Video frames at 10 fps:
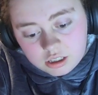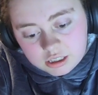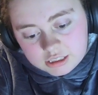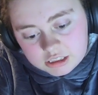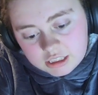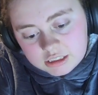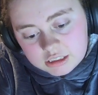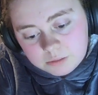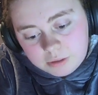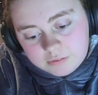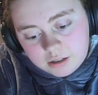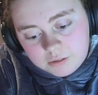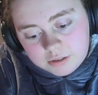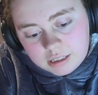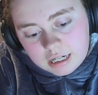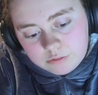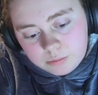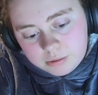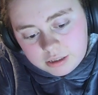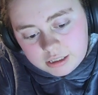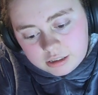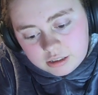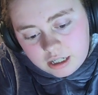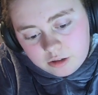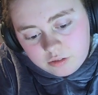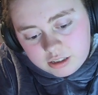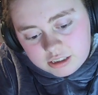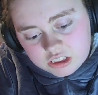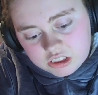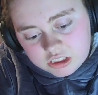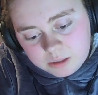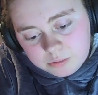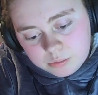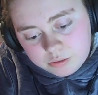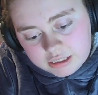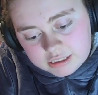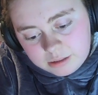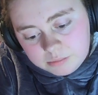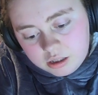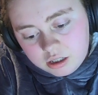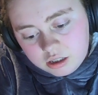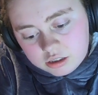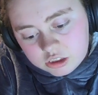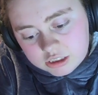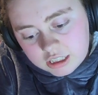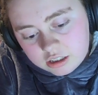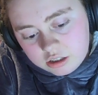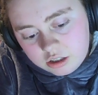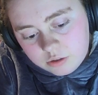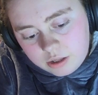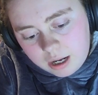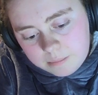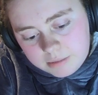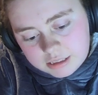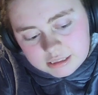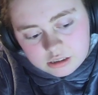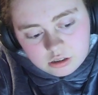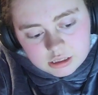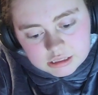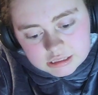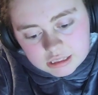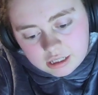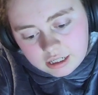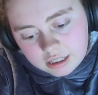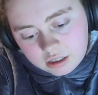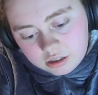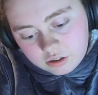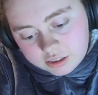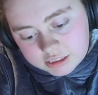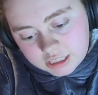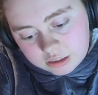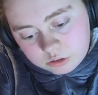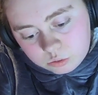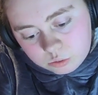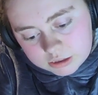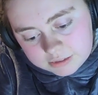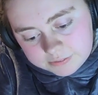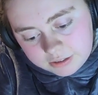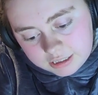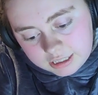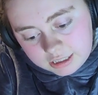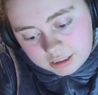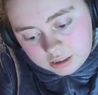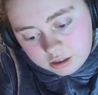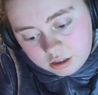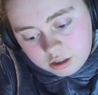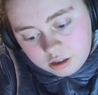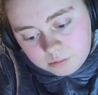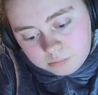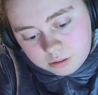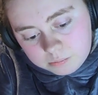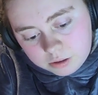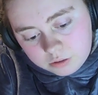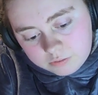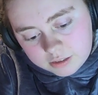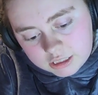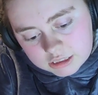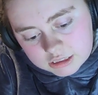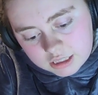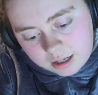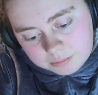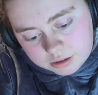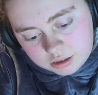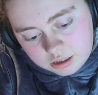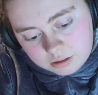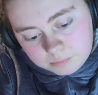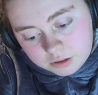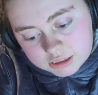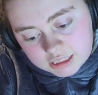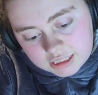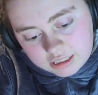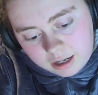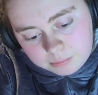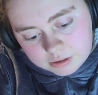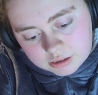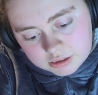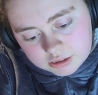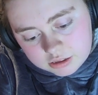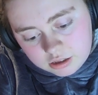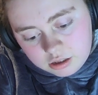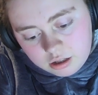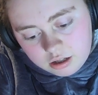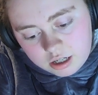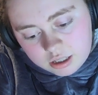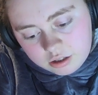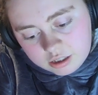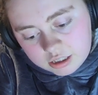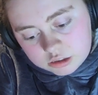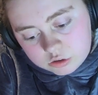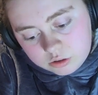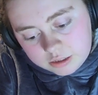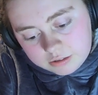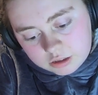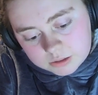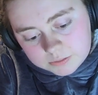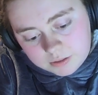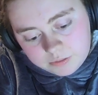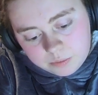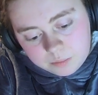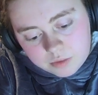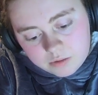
The chances of my father and I rebuilding our relationship were pretty slim. Just like you and I meeting on this uh, on this island wasn't very likely, but both things happened. Both things happened, and nothing is truly lost forever.